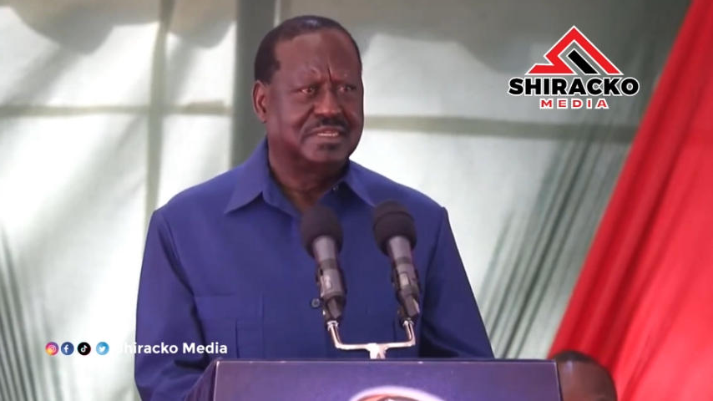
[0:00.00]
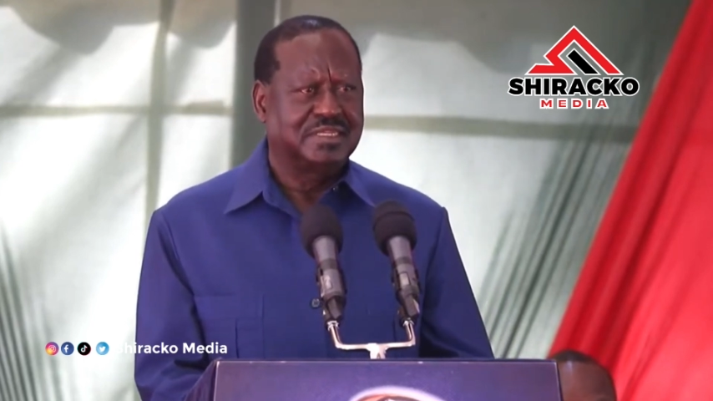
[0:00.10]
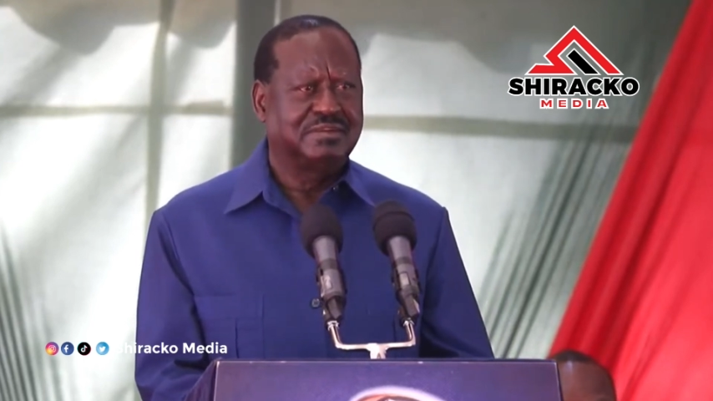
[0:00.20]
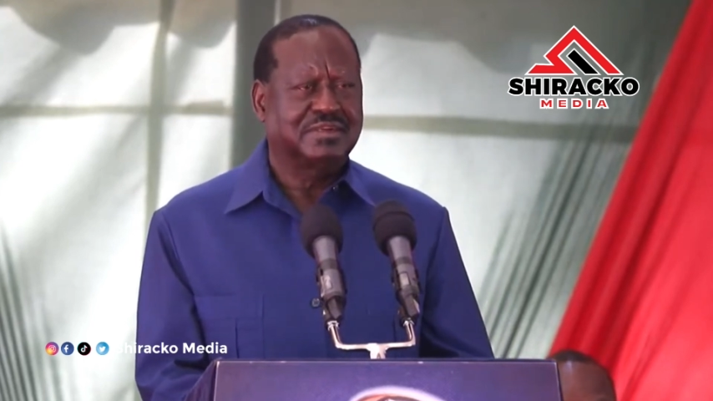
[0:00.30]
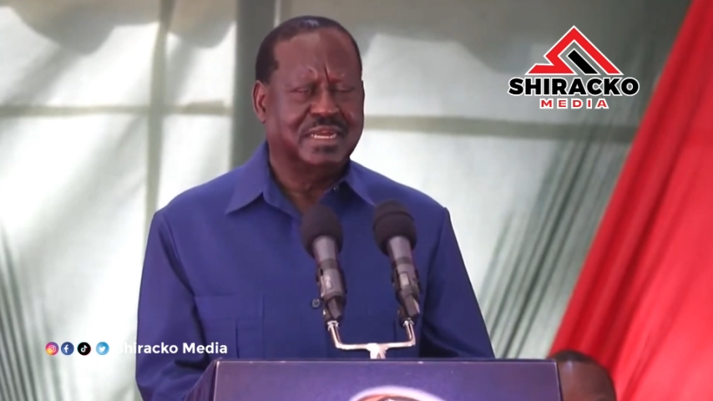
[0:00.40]

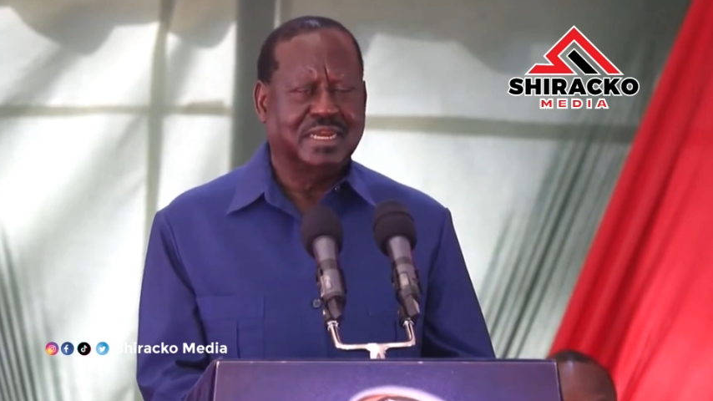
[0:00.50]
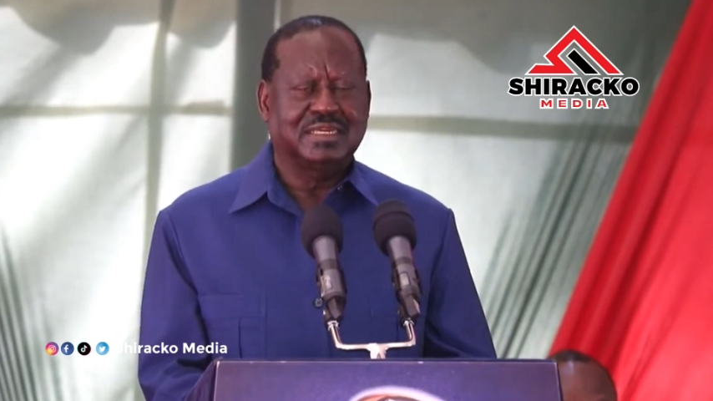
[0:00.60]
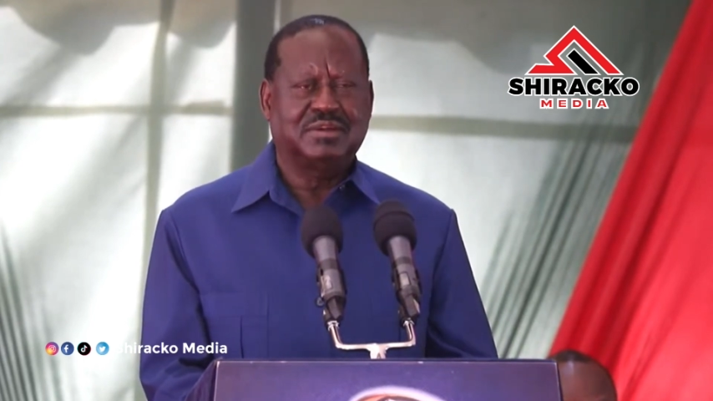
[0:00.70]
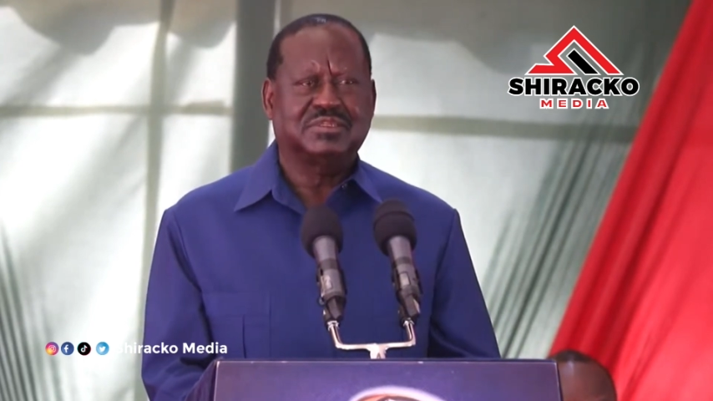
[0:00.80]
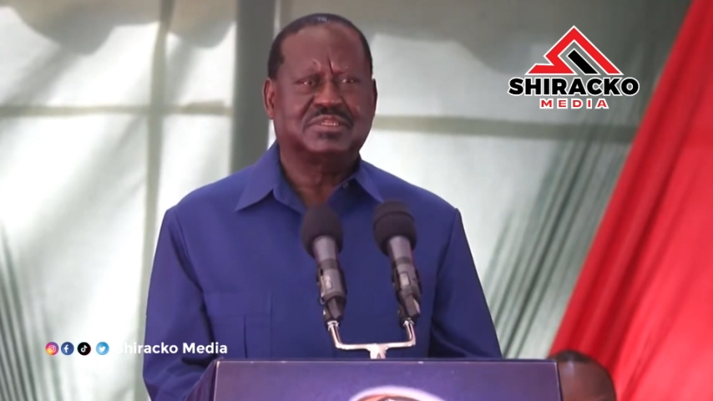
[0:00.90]
They have
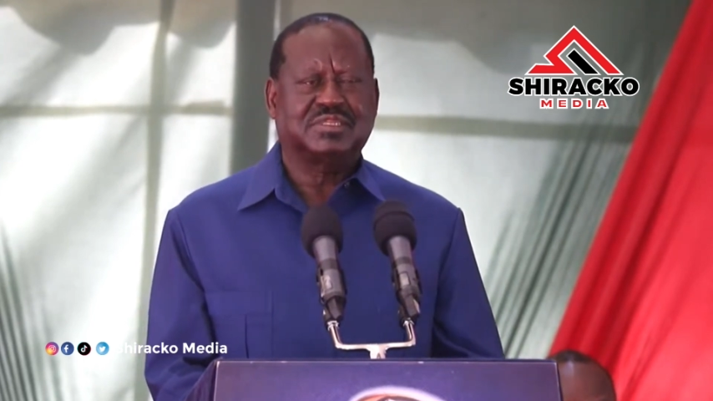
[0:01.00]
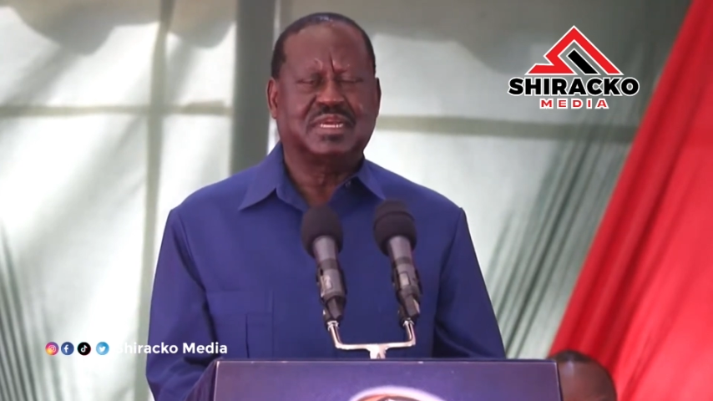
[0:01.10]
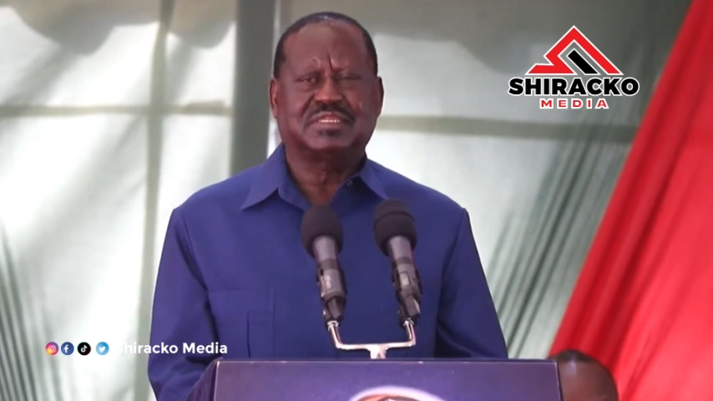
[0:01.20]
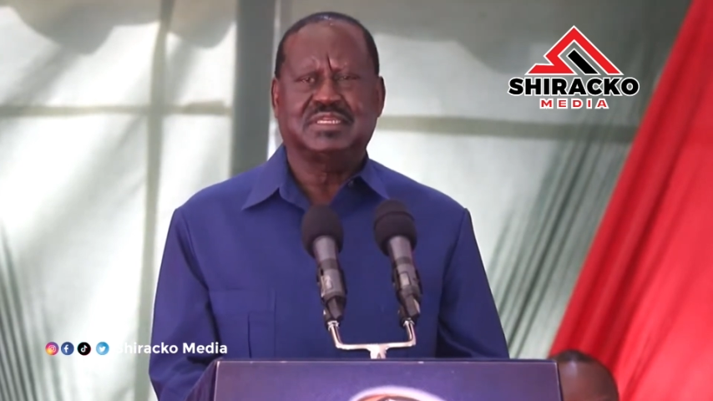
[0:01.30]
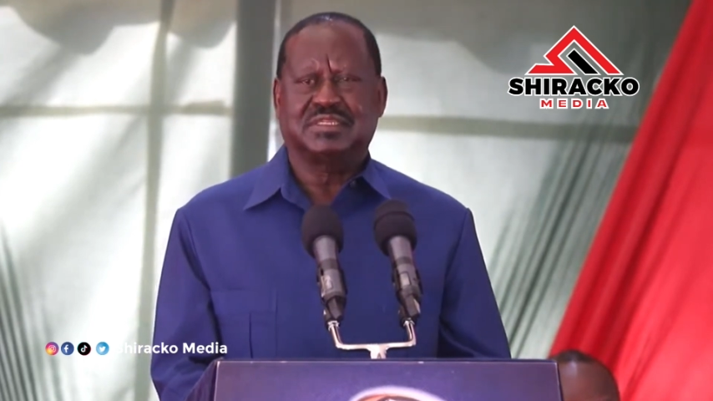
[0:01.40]
carried out
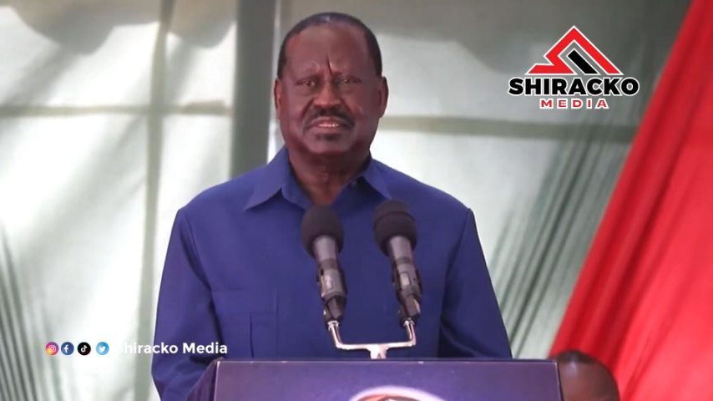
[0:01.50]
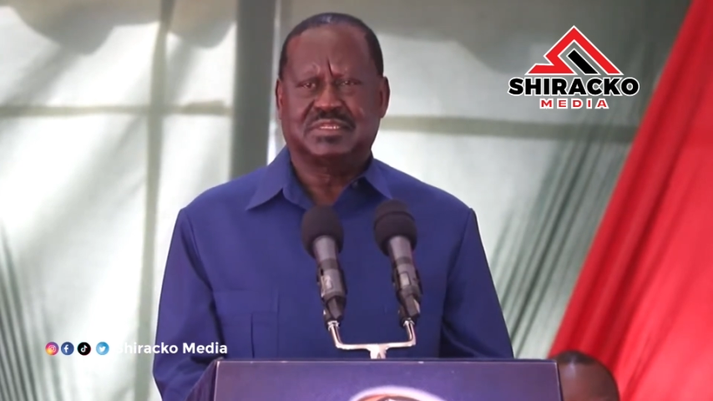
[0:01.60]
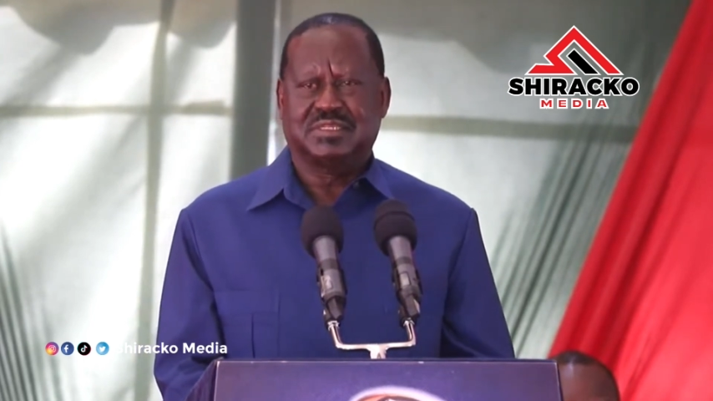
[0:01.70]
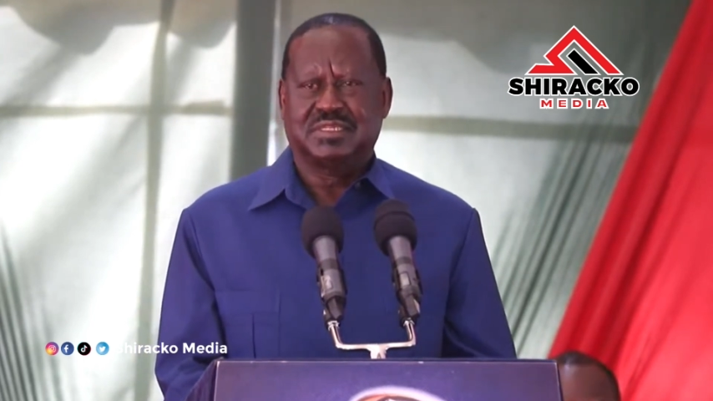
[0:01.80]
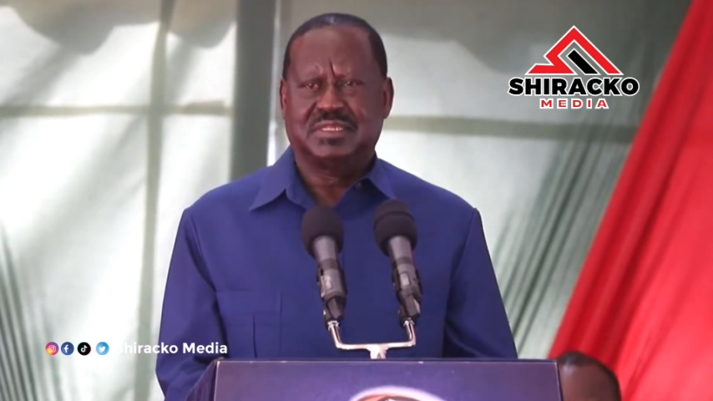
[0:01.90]

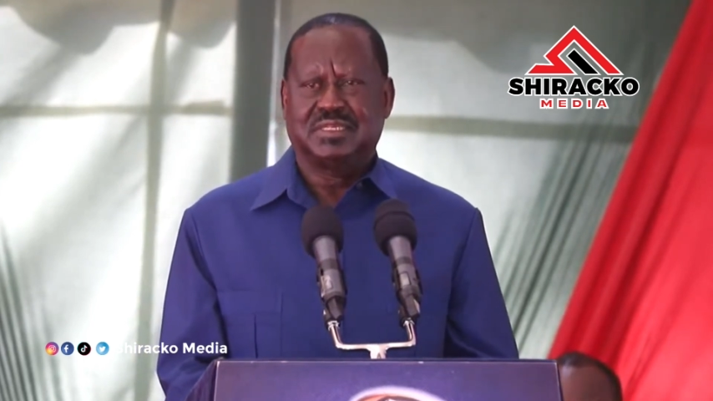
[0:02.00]
searches,